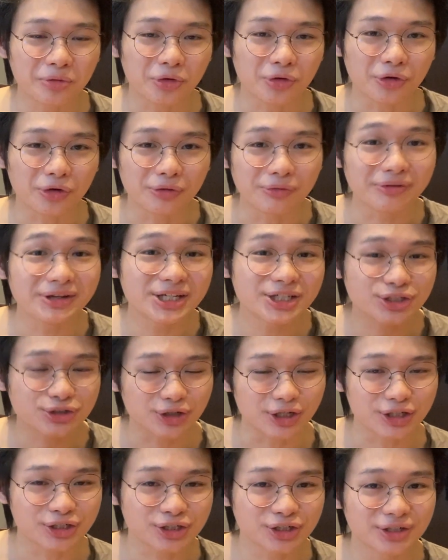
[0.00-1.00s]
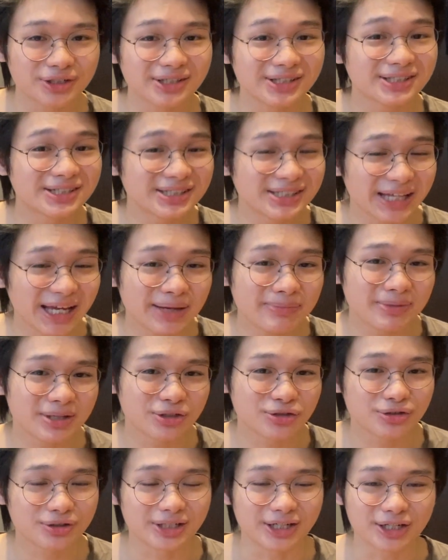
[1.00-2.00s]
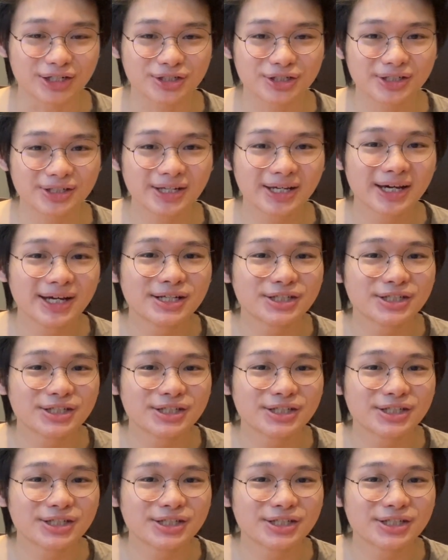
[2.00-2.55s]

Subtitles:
or restructure the same introduction